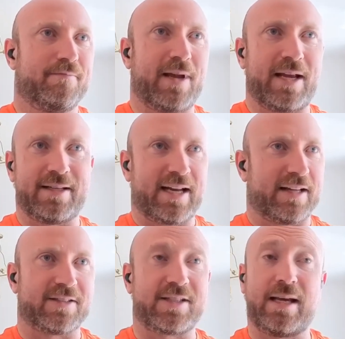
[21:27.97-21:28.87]

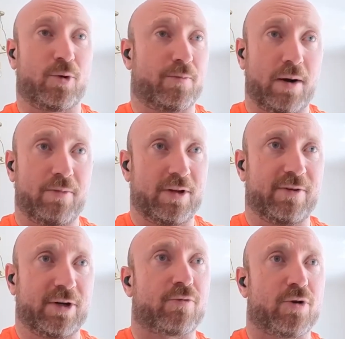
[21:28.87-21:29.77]
maintaining the same or probably
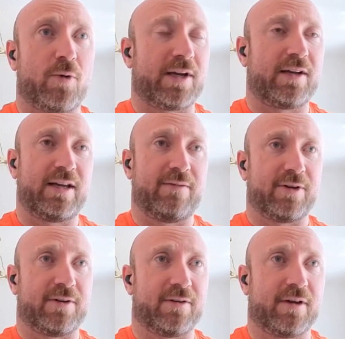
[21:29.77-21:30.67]
even growing,
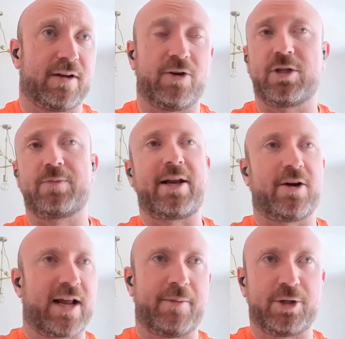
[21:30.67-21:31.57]
even, depending
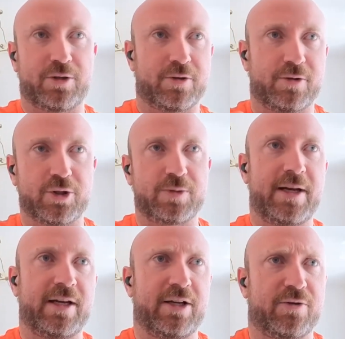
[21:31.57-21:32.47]
on how much you're
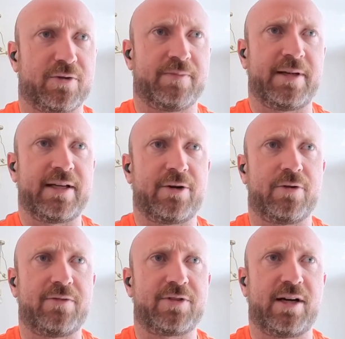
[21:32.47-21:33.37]
spending to maintain your
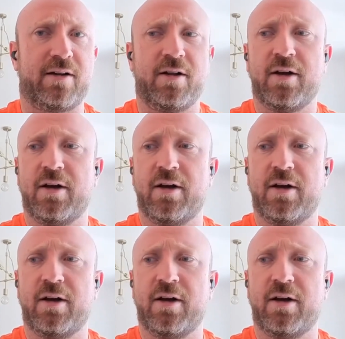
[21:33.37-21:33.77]
lifestyle.